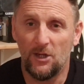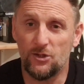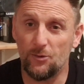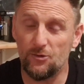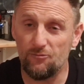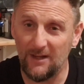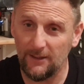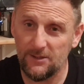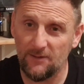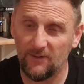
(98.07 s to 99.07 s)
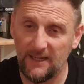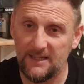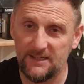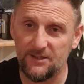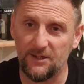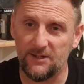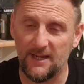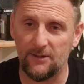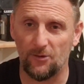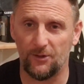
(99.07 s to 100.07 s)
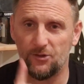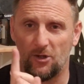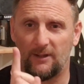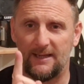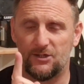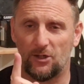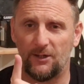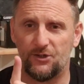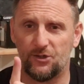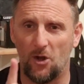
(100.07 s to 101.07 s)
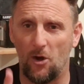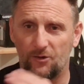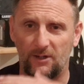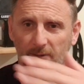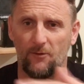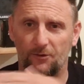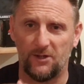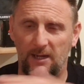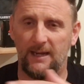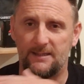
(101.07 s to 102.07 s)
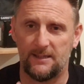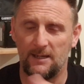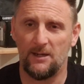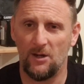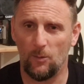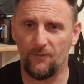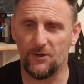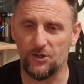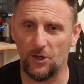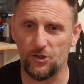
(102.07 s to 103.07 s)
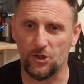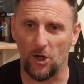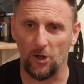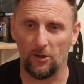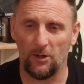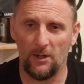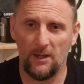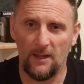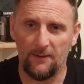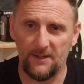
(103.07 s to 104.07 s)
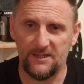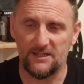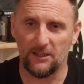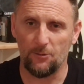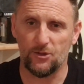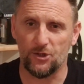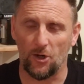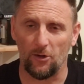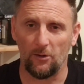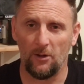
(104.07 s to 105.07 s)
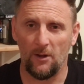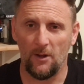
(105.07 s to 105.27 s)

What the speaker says: So it's relatively easy to detect on. It's not like solid stalks that you've got to hit with your search coil. This is loose soil.